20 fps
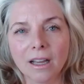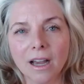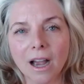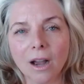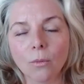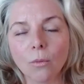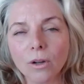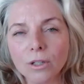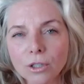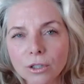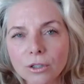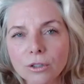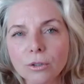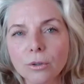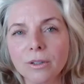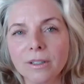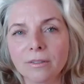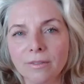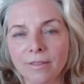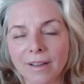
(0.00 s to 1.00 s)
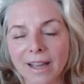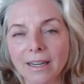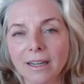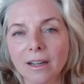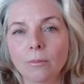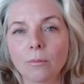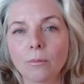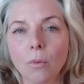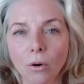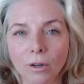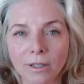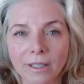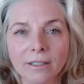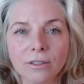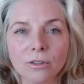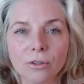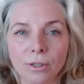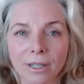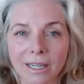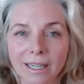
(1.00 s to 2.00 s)
I want you to invent a morning
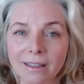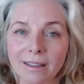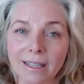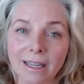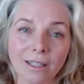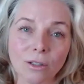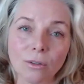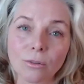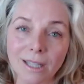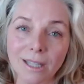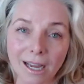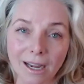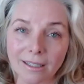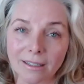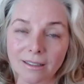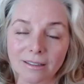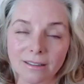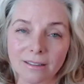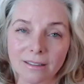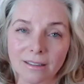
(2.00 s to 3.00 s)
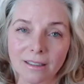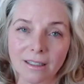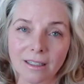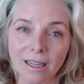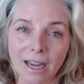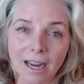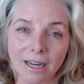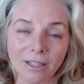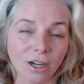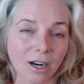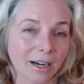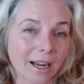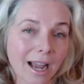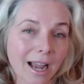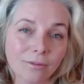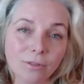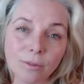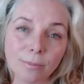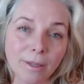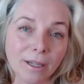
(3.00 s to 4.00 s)
drink that you like. And you're going to have
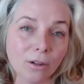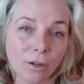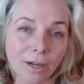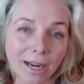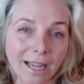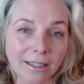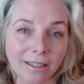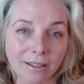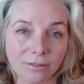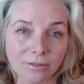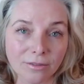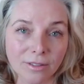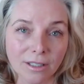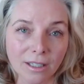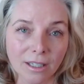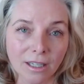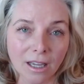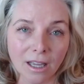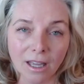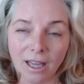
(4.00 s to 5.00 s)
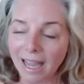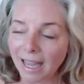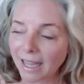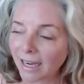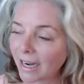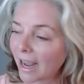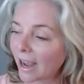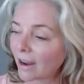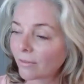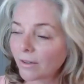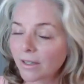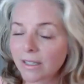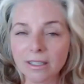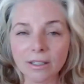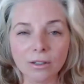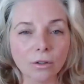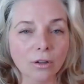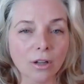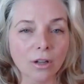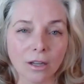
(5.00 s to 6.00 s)
to be creative. In every
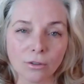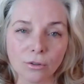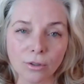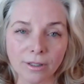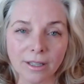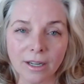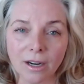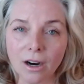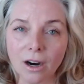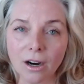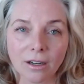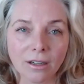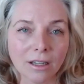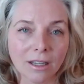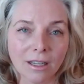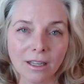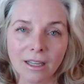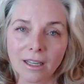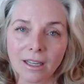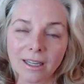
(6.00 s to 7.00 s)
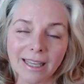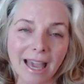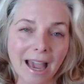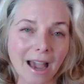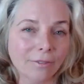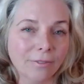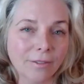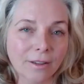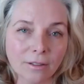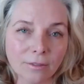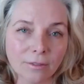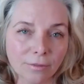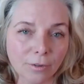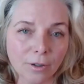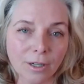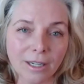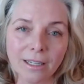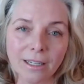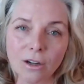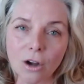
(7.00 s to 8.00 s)
single country, there are
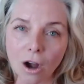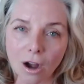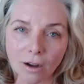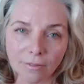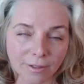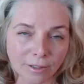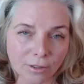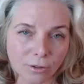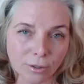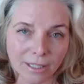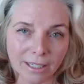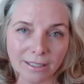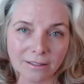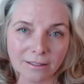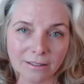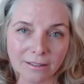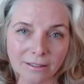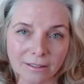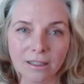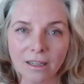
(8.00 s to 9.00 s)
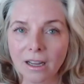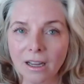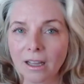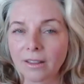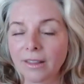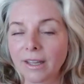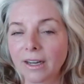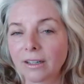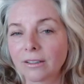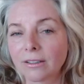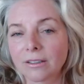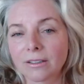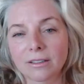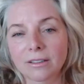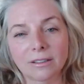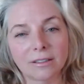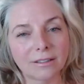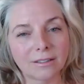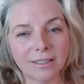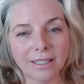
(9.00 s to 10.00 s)
caffeine-free coffee drinks. There's
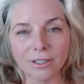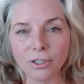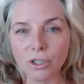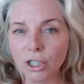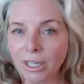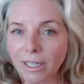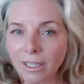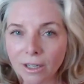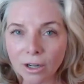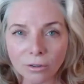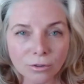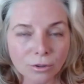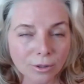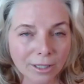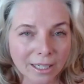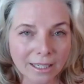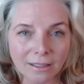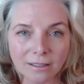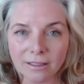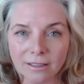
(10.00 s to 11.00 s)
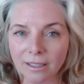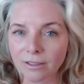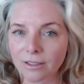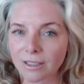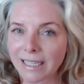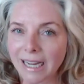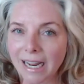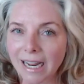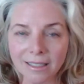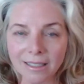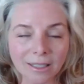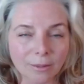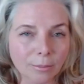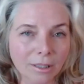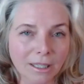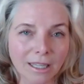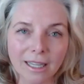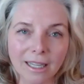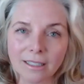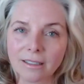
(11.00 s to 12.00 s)
Ticino drinks. There's Dandy
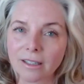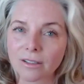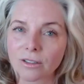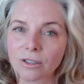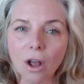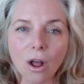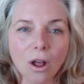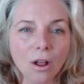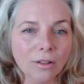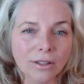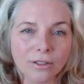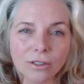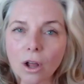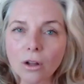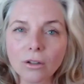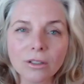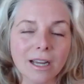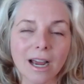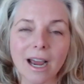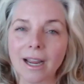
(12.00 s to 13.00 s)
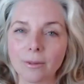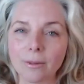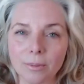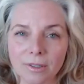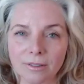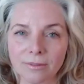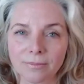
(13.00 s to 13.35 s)
Blend. There's all types.